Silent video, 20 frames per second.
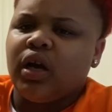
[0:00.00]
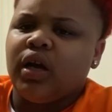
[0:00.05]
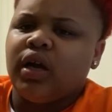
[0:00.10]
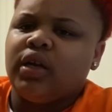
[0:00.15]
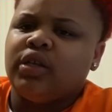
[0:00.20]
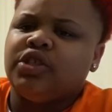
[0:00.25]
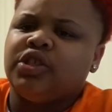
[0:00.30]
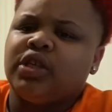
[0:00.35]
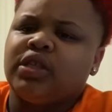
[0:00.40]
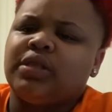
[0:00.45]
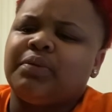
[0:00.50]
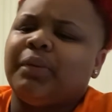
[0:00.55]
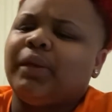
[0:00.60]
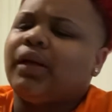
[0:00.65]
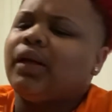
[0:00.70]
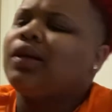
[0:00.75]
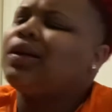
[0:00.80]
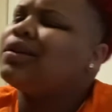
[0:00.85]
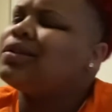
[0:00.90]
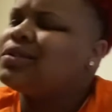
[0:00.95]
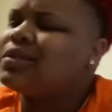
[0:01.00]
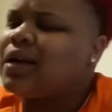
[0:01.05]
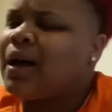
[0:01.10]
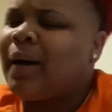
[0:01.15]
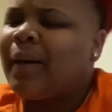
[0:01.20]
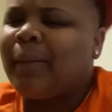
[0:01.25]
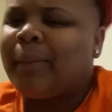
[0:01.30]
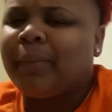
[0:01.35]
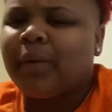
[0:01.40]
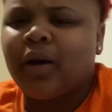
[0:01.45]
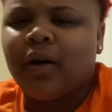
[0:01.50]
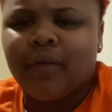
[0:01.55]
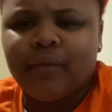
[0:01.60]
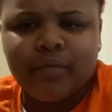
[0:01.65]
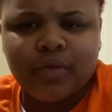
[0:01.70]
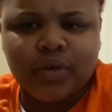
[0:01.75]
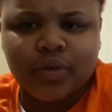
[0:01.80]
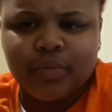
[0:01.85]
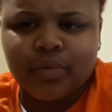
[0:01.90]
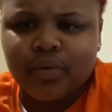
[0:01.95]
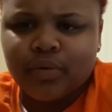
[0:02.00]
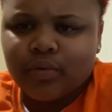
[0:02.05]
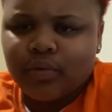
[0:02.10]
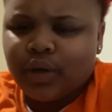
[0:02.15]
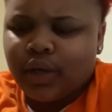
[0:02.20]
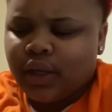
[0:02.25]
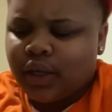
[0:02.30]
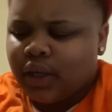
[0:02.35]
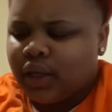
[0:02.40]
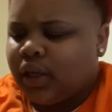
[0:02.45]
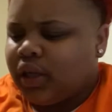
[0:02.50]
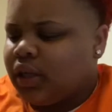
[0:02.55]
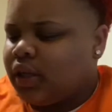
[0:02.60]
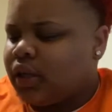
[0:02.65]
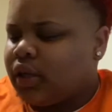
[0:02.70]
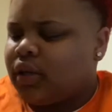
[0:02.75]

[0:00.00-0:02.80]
just because I'm comfortable in